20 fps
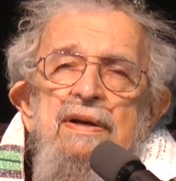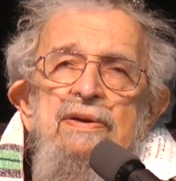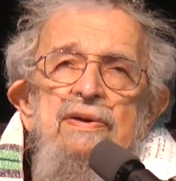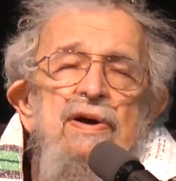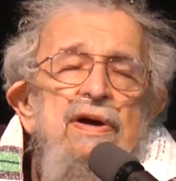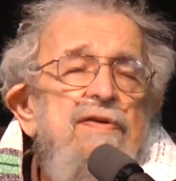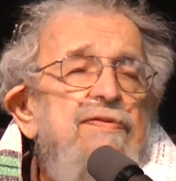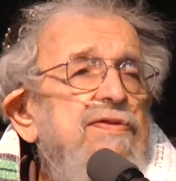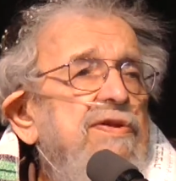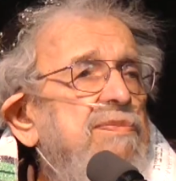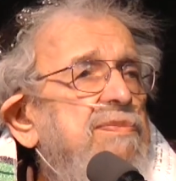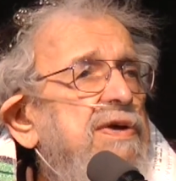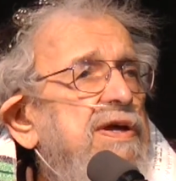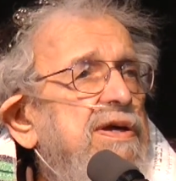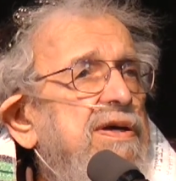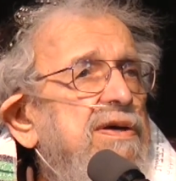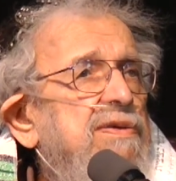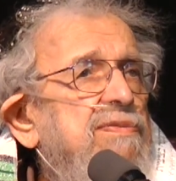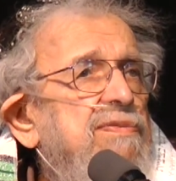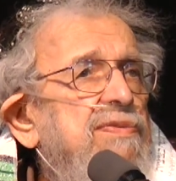You have to
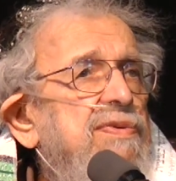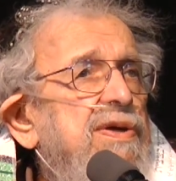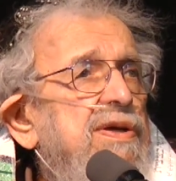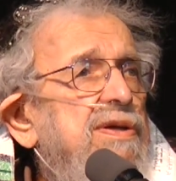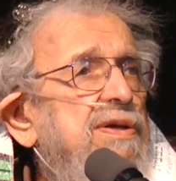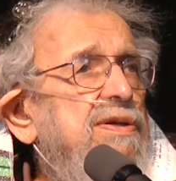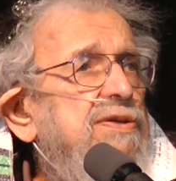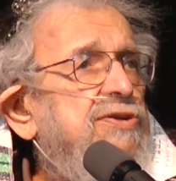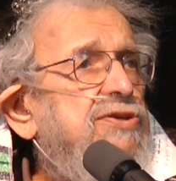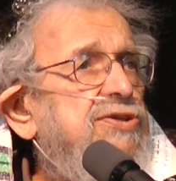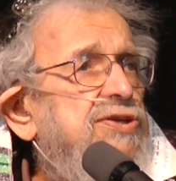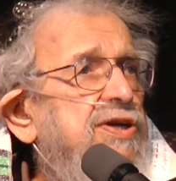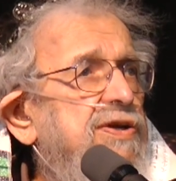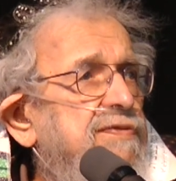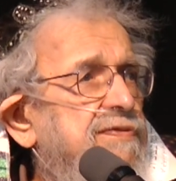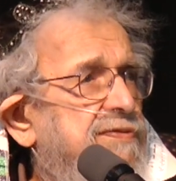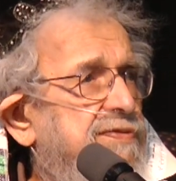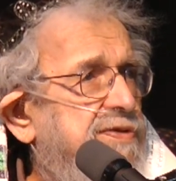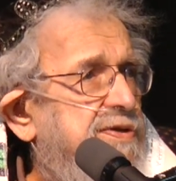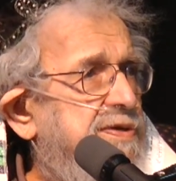make a real
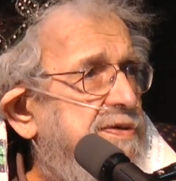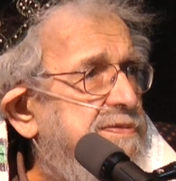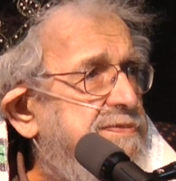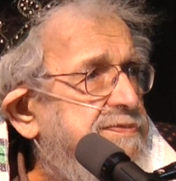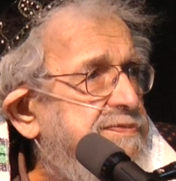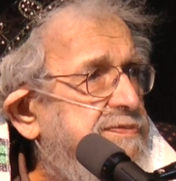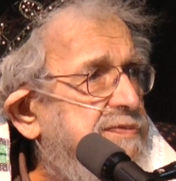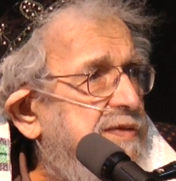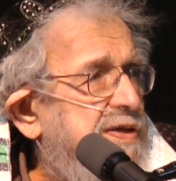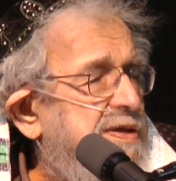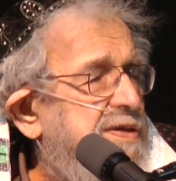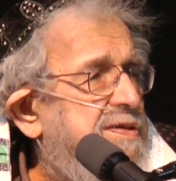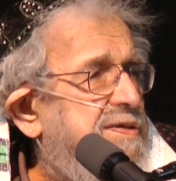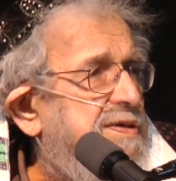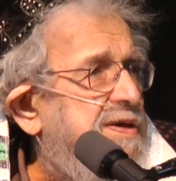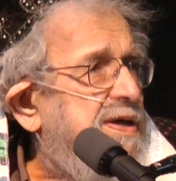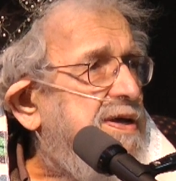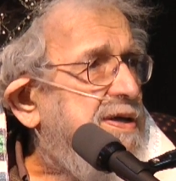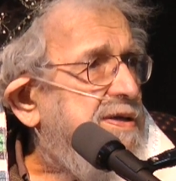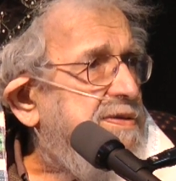shift
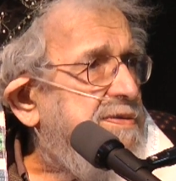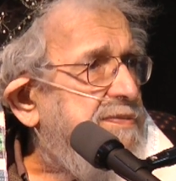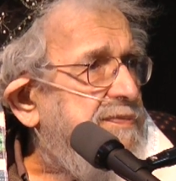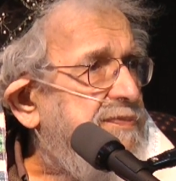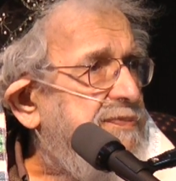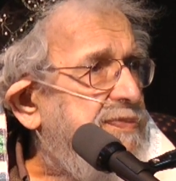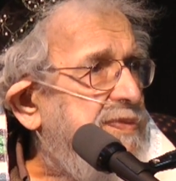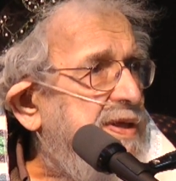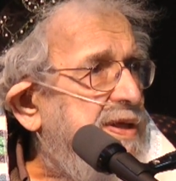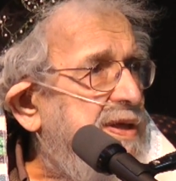inside.